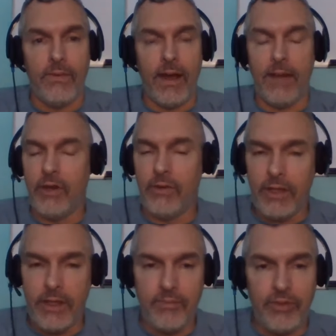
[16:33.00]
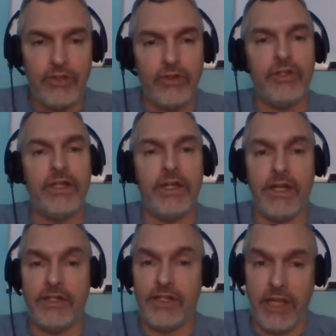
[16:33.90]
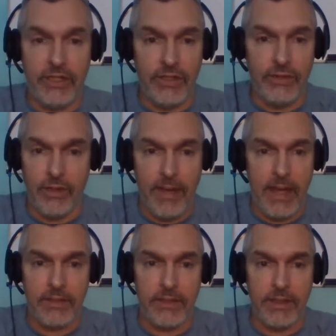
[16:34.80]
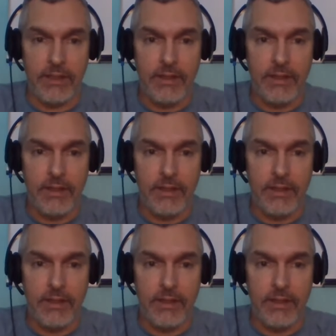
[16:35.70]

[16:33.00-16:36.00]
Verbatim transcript: I'm going in purely in an educational capacity.